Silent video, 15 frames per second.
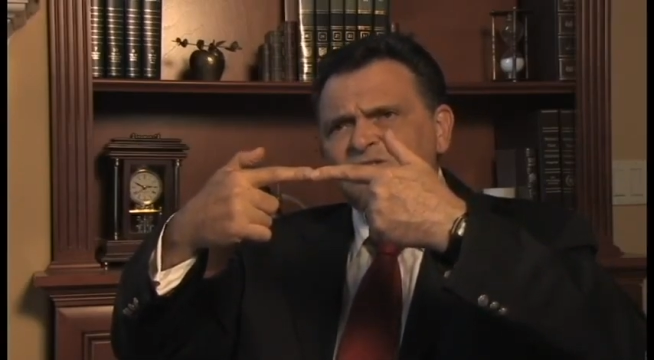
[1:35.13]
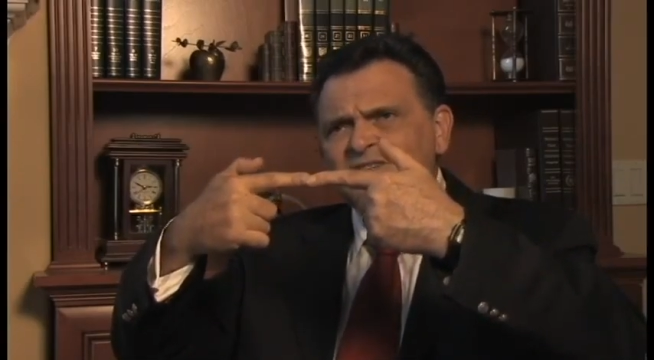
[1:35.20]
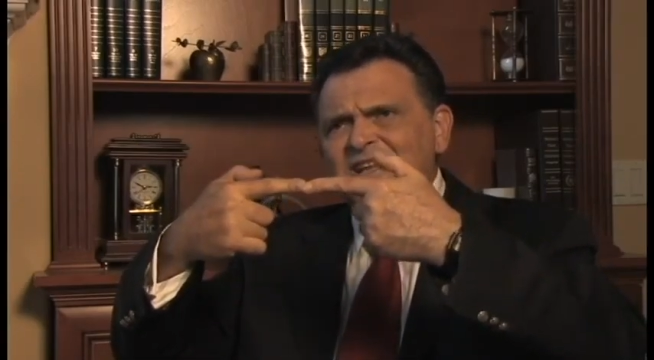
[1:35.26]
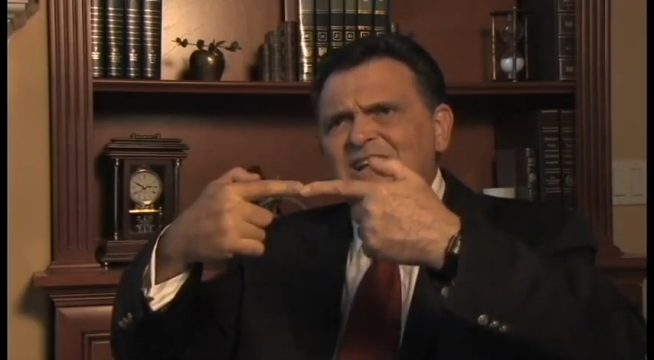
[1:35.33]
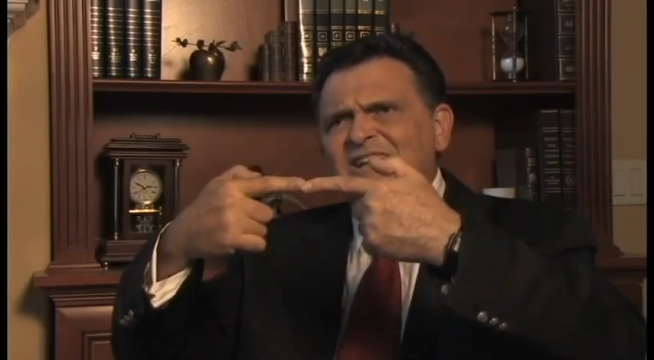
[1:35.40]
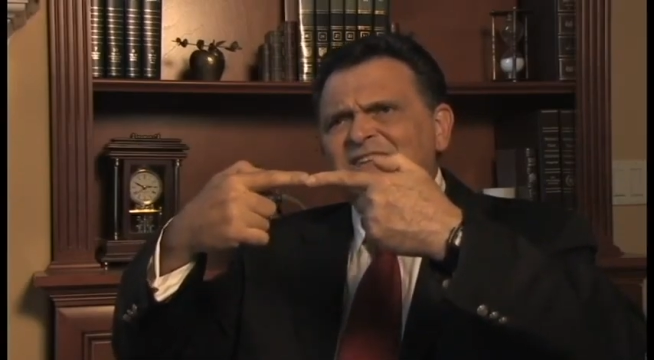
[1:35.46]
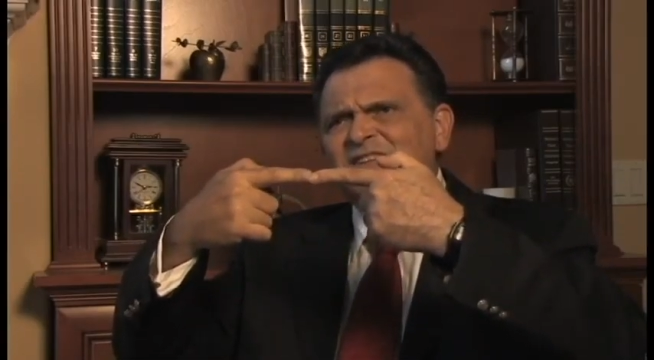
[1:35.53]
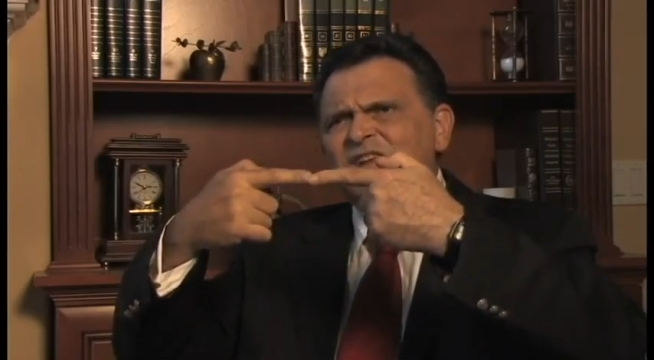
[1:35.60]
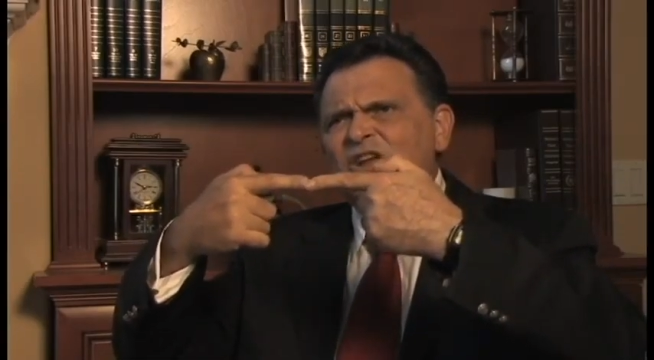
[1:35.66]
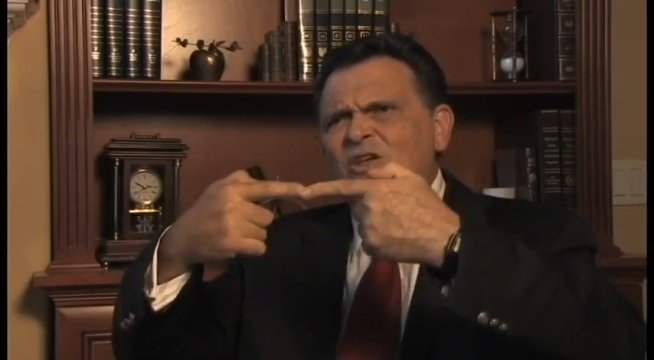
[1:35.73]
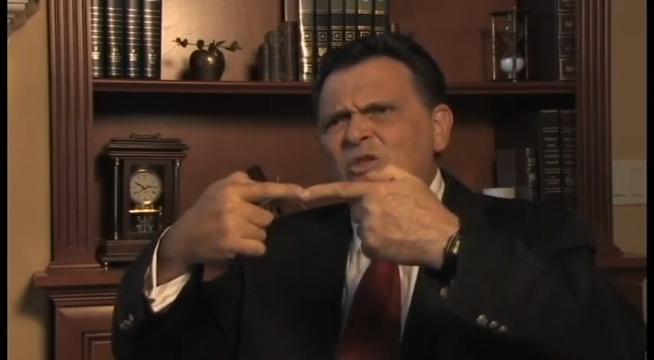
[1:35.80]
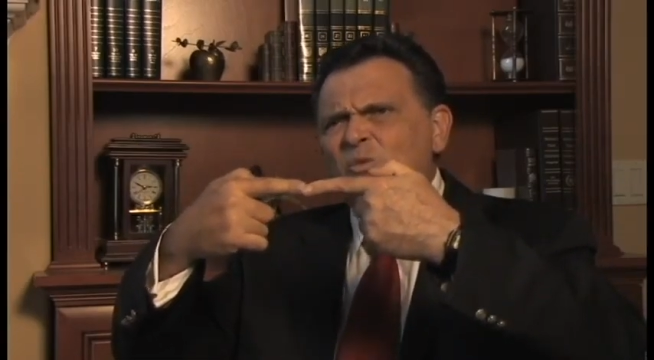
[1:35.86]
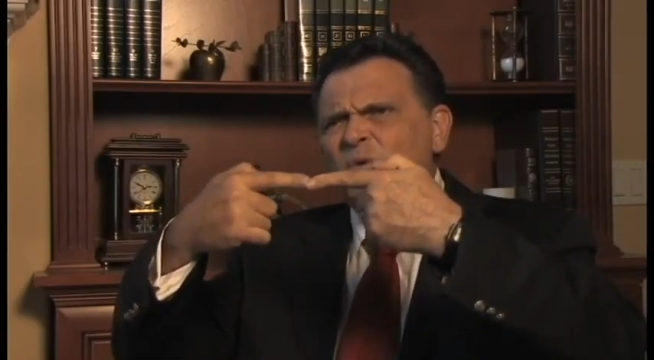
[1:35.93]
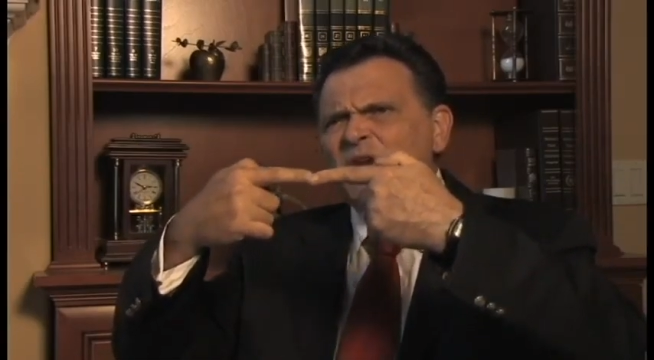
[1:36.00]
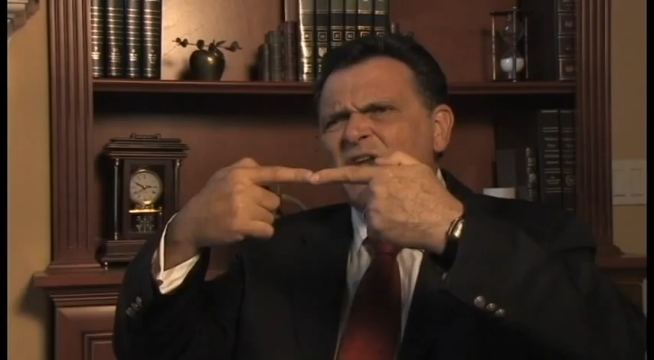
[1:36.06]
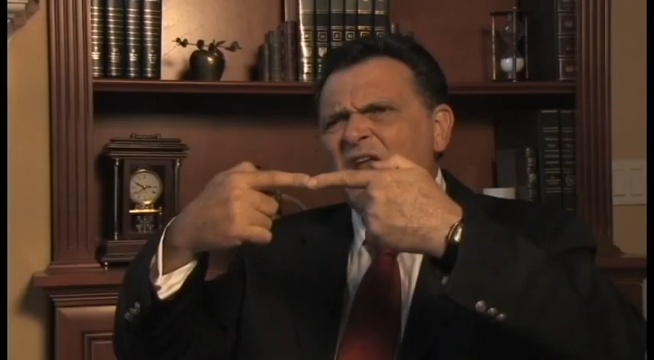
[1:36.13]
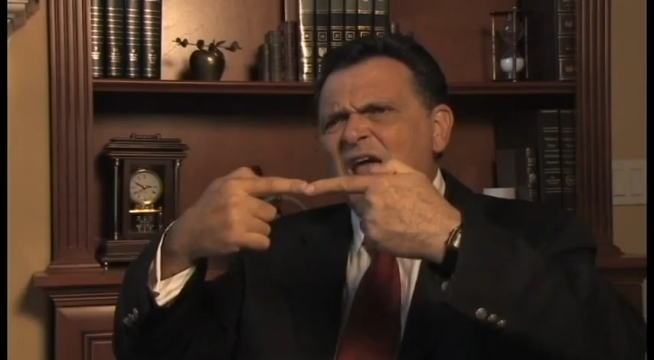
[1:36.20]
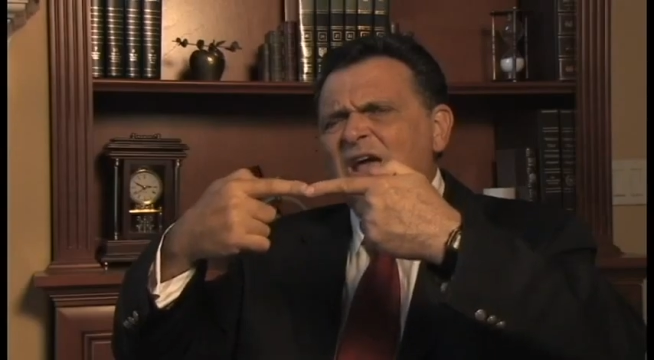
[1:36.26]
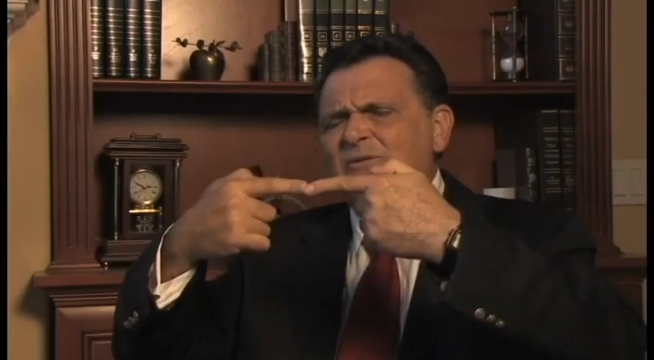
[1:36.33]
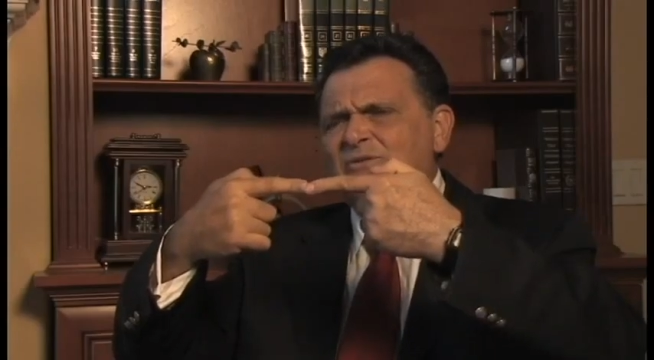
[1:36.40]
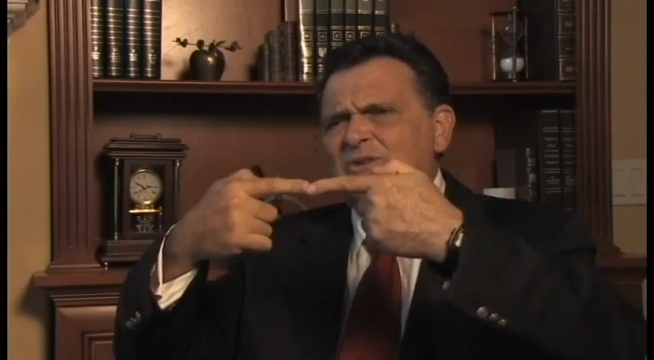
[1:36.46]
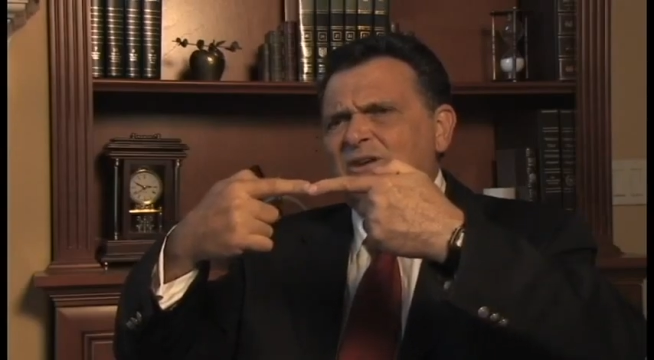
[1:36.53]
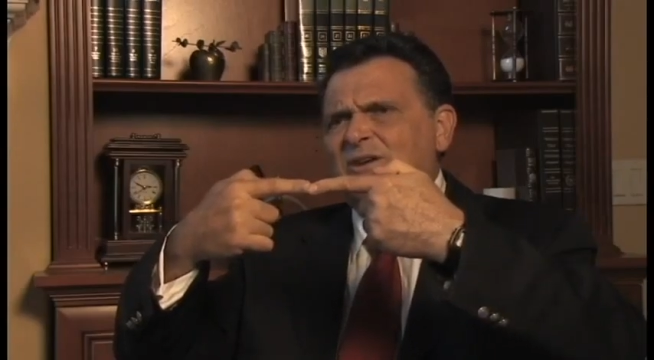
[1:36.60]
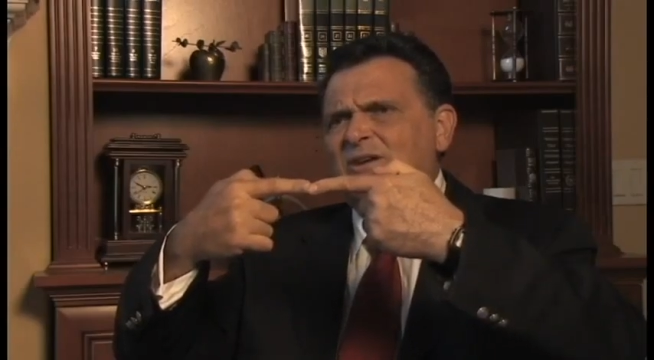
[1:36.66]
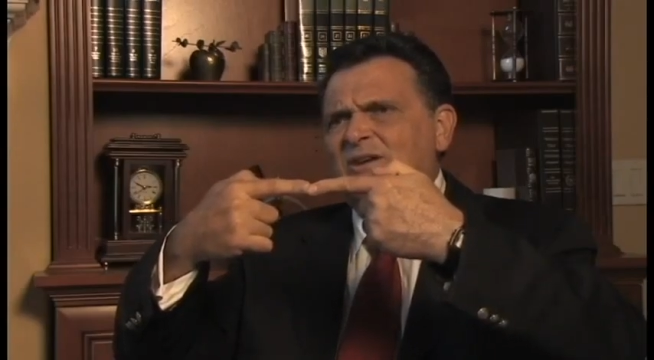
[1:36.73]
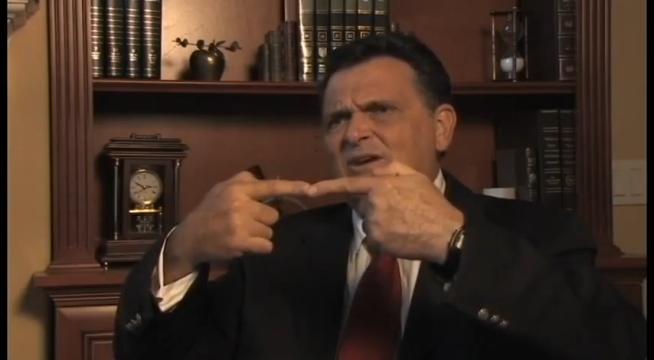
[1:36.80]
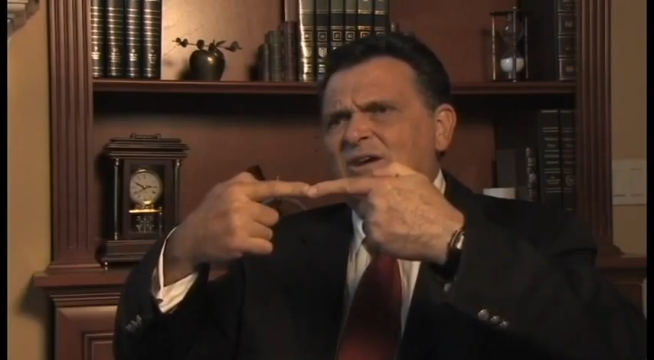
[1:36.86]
still is another one left